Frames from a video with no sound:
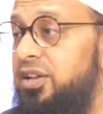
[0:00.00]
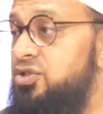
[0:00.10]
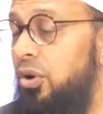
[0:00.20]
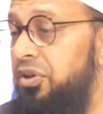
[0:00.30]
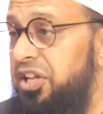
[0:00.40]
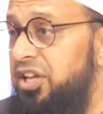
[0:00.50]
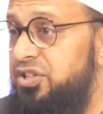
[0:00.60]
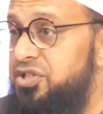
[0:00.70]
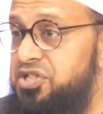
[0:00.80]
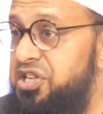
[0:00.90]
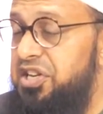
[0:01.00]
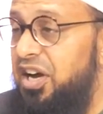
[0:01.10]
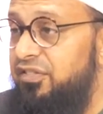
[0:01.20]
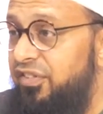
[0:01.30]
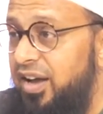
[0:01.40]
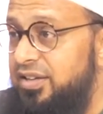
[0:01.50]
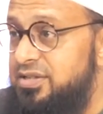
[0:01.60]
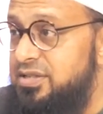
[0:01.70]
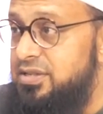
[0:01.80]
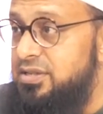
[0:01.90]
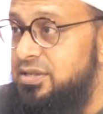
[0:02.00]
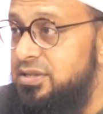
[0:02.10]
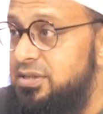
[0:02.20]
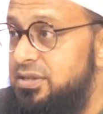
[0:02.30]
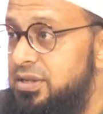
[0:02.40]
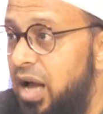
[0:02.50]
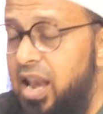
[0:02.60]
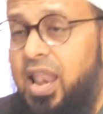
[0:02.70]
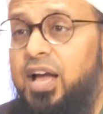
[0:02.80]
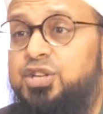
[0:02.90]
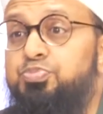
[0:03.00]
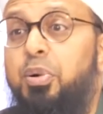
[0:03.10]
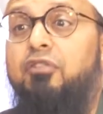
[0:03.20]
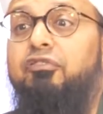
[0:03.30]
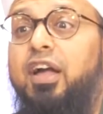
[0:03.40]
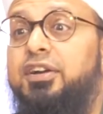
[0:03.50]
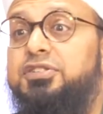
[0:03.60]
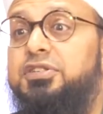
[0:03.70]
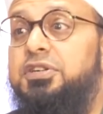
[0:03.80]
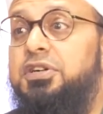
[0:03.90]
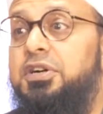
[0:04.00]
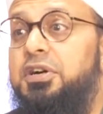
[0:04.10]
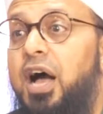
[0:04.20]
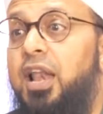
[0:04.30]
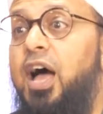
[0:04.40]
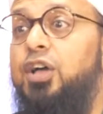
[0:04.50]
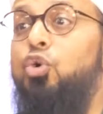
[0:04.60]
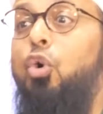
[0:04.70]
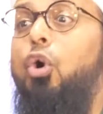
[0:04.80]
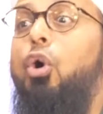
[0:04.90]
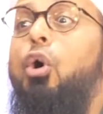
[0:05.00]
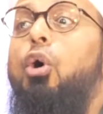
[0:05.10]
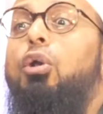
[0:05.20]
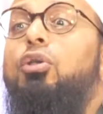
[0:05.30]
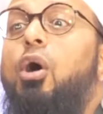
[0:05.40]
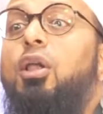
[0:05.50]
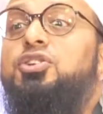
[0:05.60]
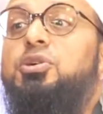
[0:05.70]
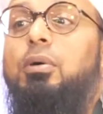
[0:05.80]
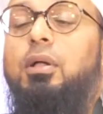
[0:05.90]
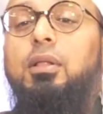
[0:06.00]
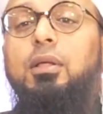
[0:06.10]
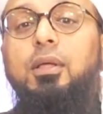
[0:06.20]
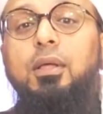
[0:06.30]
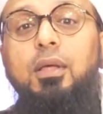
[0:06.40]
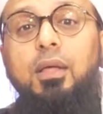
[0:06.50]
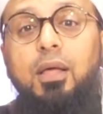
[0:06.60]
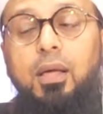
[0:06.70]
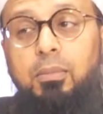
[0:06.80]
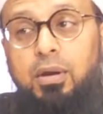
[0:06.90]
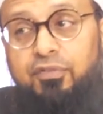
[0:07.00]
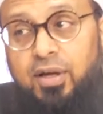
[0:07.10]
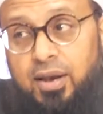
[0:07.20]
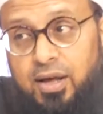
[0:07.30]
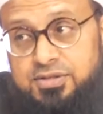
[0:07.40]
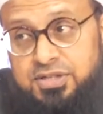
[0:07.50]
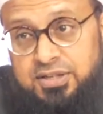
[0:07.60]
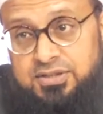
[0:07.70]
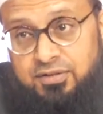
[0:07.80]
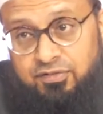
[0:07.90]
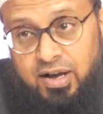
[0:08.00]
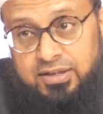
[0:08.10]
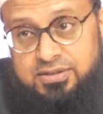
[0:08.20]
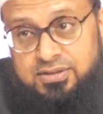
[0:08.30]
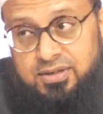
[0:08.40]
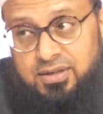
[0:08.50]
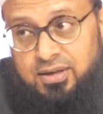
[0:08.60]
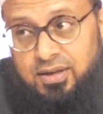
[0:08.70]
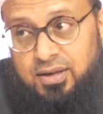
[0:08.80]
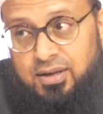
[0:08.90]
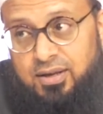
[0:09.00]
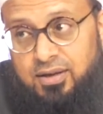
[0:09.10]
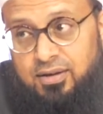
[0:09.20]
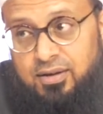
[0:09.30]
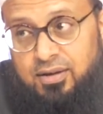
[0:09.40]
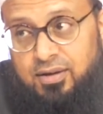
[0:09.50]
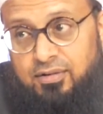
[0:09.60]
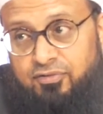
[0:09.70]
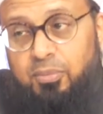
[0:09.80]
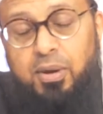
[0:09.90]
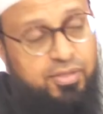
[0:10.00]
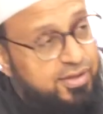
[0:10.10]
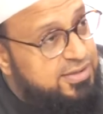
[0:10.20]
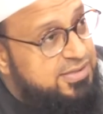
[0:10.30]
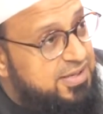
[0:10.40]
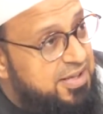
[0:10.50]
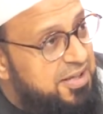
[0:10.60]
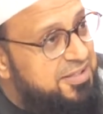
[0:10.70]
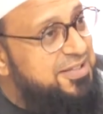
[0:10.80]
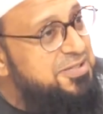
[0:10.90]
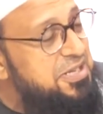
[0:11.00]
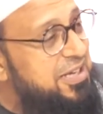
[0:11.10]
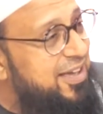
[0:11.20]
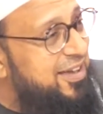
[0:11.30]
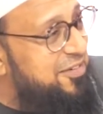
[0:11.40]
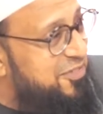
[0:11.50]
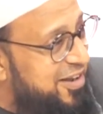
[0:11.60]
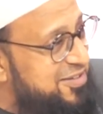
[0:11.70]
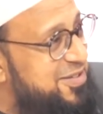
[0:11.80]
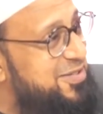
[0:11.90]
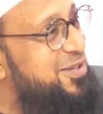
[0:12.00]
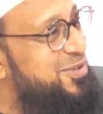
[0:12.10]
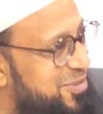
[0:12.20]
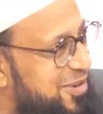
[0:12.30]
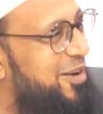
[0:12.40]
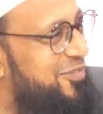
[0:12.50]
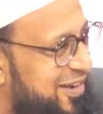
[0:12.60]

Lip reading: does not need to seek advice. Allah is perfect. Allah is all knowledgeable. But if Allah seeks advice from others, then seeking advice is the sunnah of